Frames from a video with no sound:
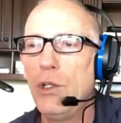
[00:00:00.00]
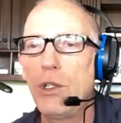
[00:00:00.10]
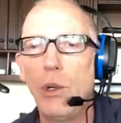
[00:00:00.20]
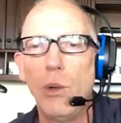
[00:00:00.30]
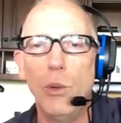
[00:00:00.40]

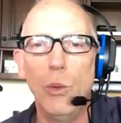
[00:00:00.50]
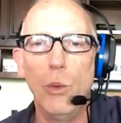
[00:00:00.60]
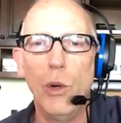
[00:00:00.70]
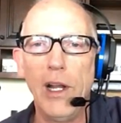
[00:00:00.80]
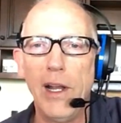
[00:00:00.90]
So
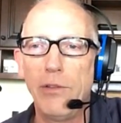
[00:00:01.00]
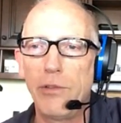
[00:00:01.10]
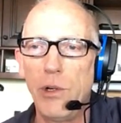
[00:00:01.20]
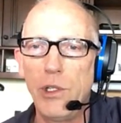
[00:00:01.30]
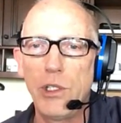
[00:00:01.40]
when I
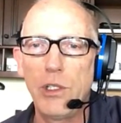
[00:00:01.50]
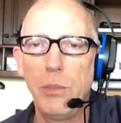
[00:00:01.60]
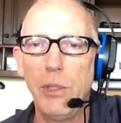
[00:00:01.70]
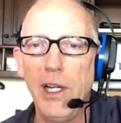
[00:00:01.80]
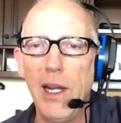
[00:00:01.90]

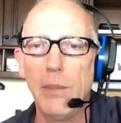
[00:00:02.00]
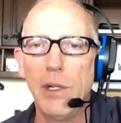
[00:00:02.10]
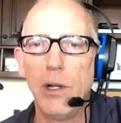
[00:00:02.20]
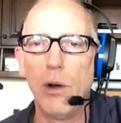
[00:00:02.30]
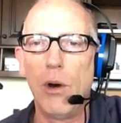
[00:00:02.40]
first
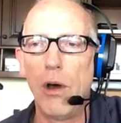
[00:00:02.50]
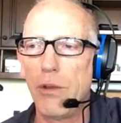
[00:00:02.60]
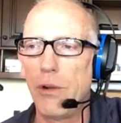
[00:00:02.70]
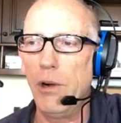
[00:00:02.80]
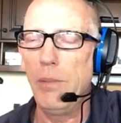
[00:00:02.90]
became an
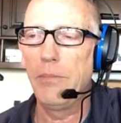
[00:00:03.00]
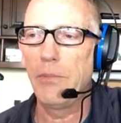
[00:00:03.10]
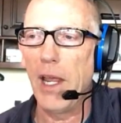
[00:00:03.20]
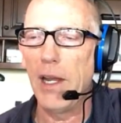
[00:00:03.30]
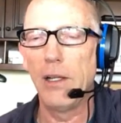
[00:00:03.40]
author,
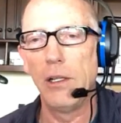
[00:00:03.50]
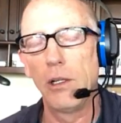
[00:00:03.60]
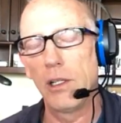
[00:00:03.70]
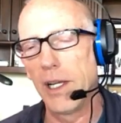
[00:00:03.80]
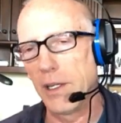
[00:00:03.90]
and it
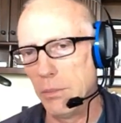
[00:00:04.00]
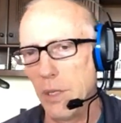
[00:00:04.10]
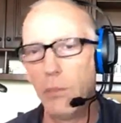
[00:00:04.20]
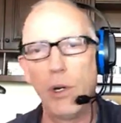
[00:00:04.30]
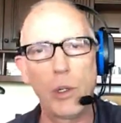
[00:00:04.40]
looked like
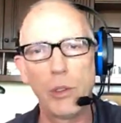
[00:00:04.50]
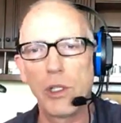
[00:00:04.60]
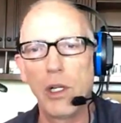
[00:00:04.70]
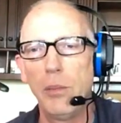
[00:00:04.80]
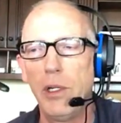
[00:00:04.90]
my book
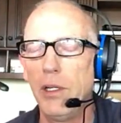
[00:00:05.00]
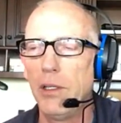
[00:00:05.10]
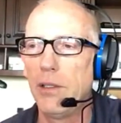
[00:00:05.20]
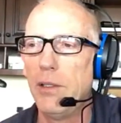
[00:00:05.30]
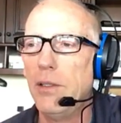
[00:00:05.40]
was going to
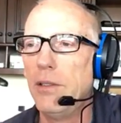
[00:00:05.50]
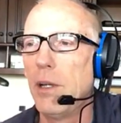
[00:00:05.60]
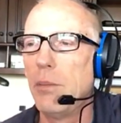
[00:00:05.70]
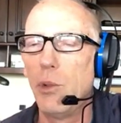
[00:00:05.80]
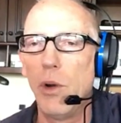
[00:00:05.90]
be a
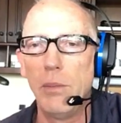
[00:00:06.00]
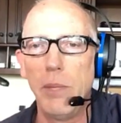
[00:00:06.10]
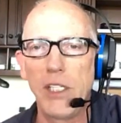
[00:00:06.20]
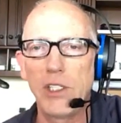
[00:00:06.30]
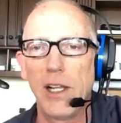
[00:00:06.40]
number
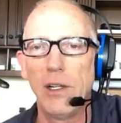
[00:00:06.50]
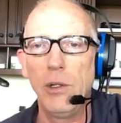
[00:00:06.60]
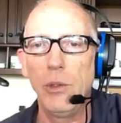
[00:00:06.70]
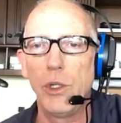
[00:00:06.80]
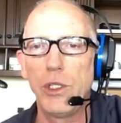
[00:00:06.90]
one
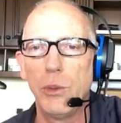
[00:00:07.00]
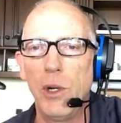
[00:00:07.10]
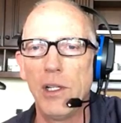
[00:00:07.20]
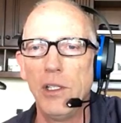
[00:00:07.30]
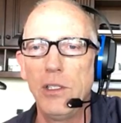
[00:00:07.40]
bestseller, which it
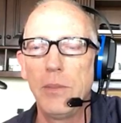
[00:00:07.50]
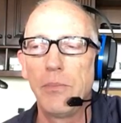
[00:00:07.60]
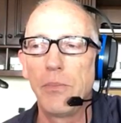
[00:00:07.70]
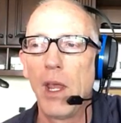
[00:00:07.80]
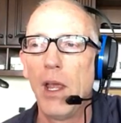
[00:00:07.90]
was,
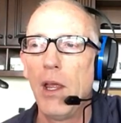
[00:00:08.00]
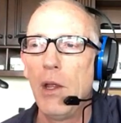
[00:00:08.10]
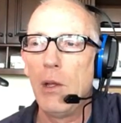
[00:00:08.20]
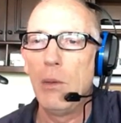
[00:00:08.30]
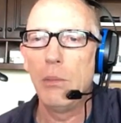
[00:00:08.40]

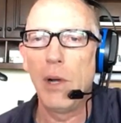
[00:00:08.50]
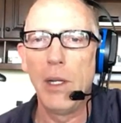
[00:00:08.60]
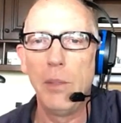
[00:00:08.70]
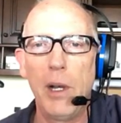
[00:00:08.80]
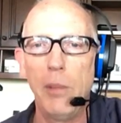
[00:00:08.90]

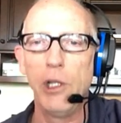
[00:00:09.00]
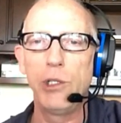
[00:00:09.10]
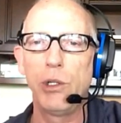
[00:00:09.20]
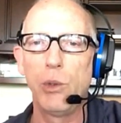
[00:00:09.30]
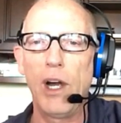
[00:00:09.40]
my
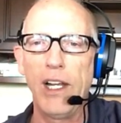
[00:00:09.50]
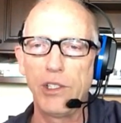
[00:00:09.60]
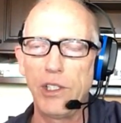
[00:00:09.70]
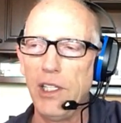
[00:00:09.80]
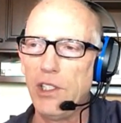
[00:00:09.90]
publisher
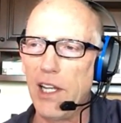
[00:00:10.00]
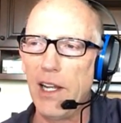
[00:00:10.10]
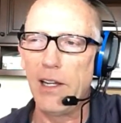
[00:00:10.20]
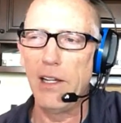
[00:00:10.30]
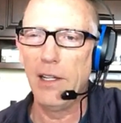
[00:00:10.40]
wisely
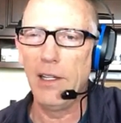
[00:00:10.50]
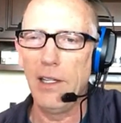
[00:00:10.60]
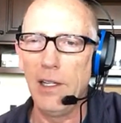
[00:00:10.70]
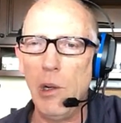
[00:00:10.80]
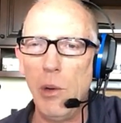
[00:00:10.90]
said,
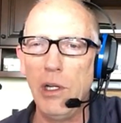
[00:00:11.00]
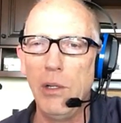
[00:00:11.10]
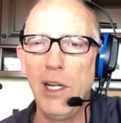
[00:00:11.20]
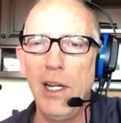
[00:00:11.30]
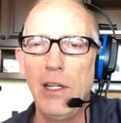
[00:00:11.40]
you know what
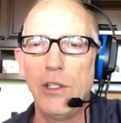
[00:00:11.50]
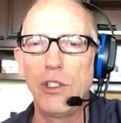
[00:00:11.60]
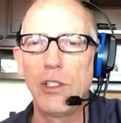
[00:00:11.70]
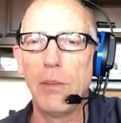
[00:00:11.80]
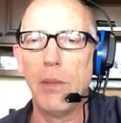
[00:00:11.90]
you need
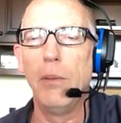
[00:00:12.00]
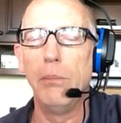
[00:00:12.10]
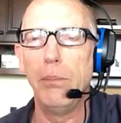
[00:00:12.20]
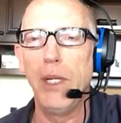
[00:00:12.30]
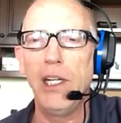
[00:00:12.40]
is some
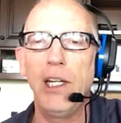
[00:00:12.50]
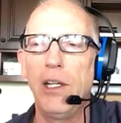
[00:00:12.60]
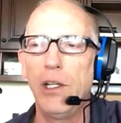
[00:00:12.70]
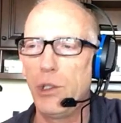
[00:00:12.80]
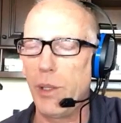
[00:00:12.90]

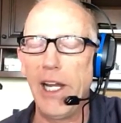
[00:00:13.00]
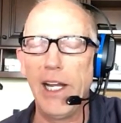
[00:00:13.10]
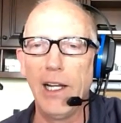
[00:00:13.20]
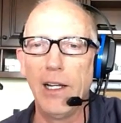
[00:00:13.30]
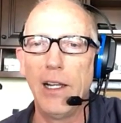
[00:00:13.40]
media
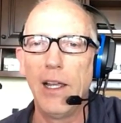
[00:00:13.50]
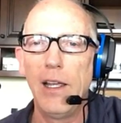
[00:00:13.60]
training.